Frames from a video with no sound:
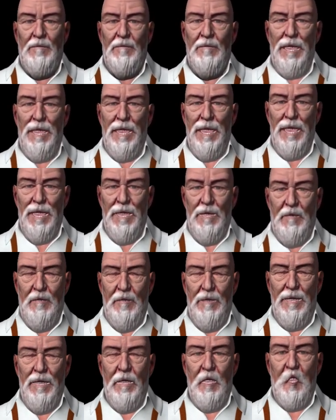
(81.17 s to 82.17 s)

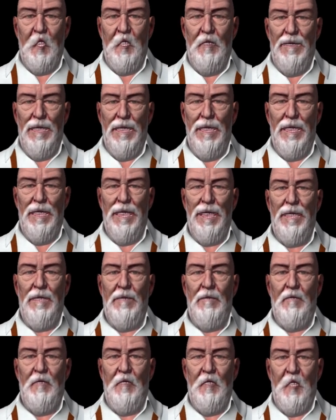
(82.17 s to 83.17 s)
Dimensions one hundred
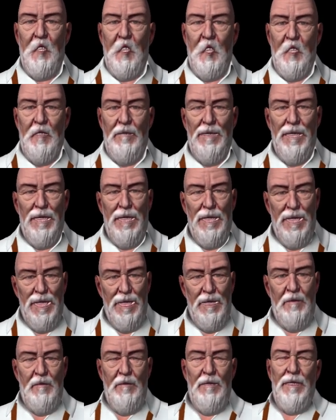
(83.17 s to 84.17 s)
sixty by
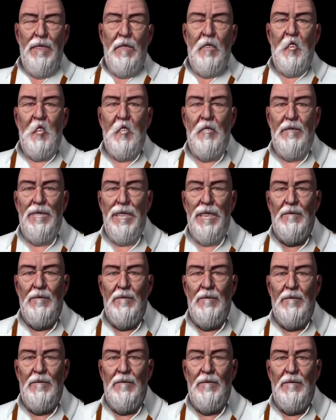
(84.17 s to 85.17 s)
seventy-five by eight
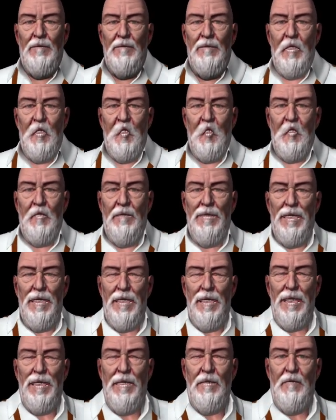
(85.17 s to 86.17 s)
millimeters. Weight
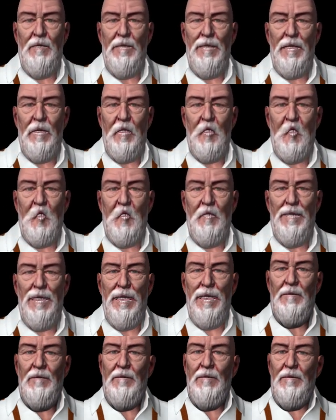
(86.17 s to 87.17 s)
one hundred ninety
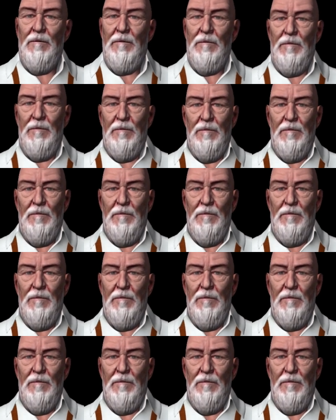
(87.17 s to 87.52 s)
grams.